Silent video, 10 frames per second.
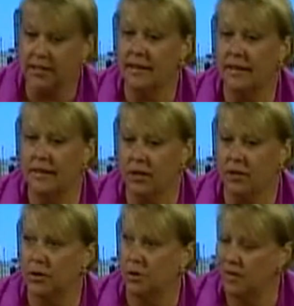that
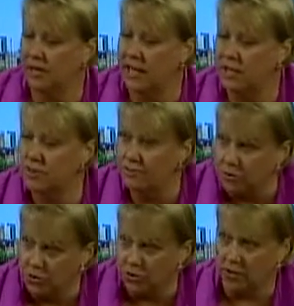that's the
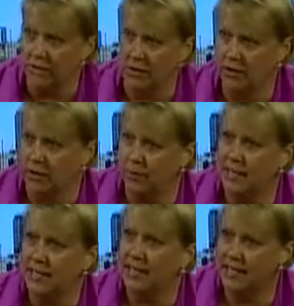future of we
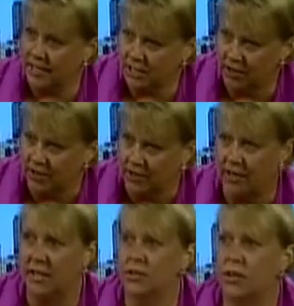need to educate our
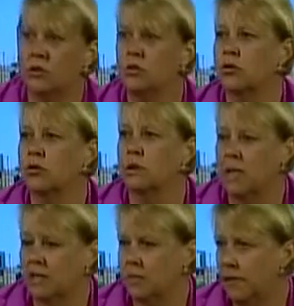kids. We have a social
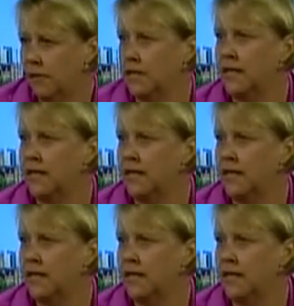responsibility to